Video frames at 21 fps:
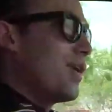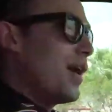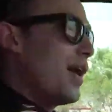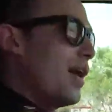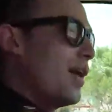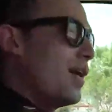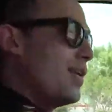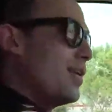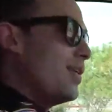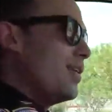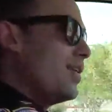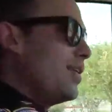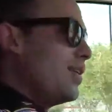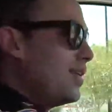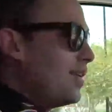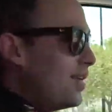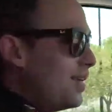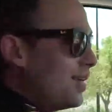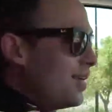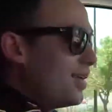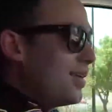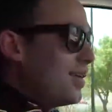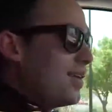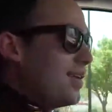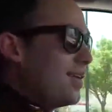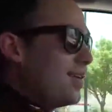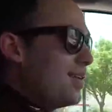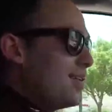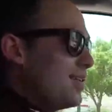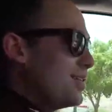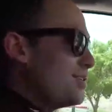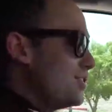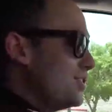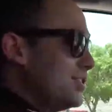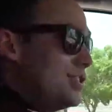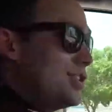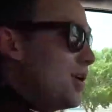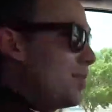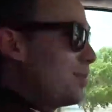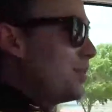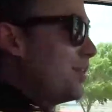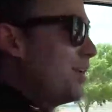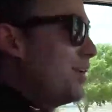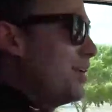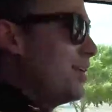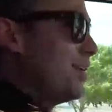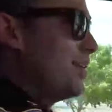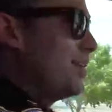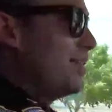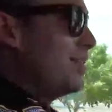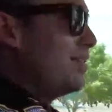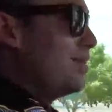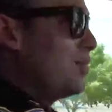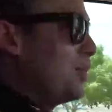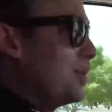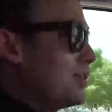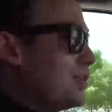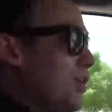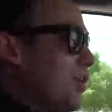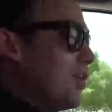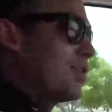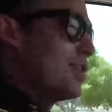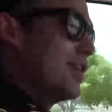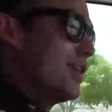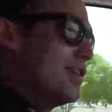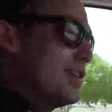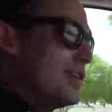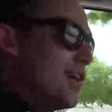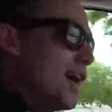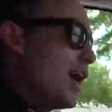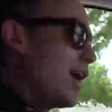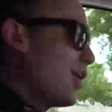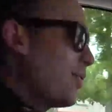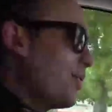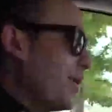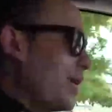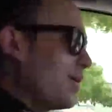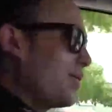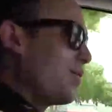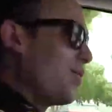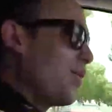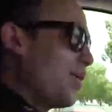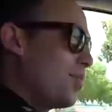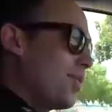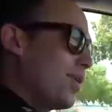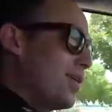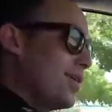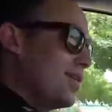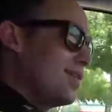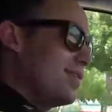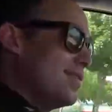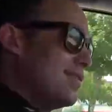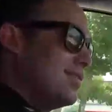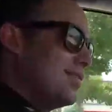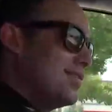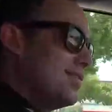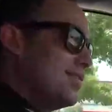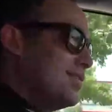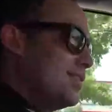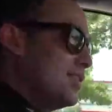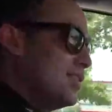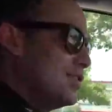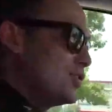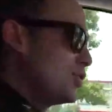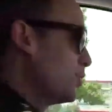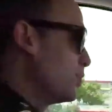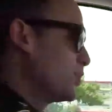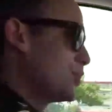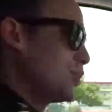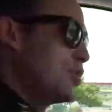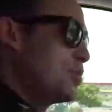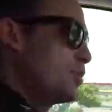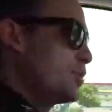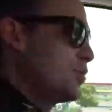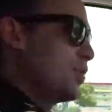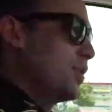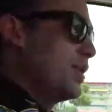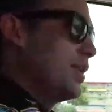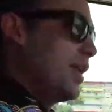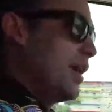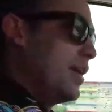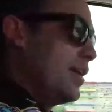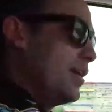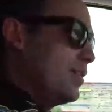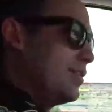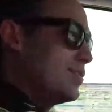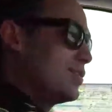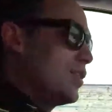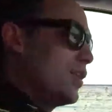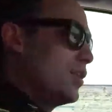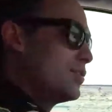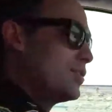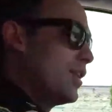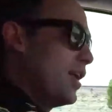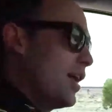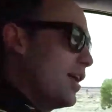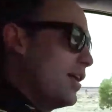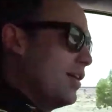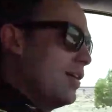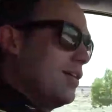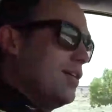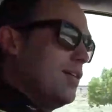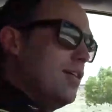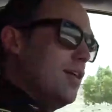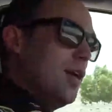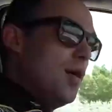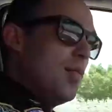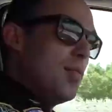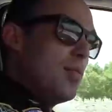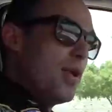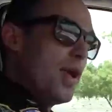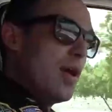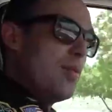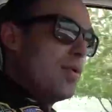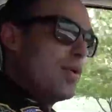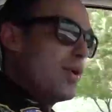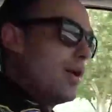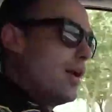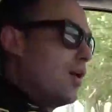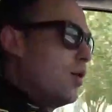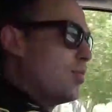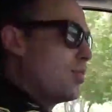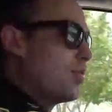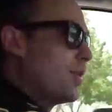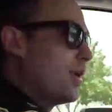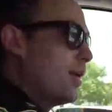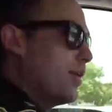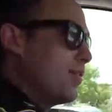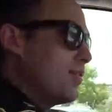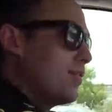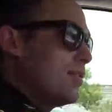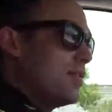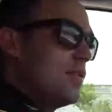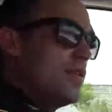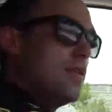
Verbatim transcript: a ride. And she jumped in, and we talked the entire way to Walmart. And super, super sweet lady. So I was glad to be able to help her out.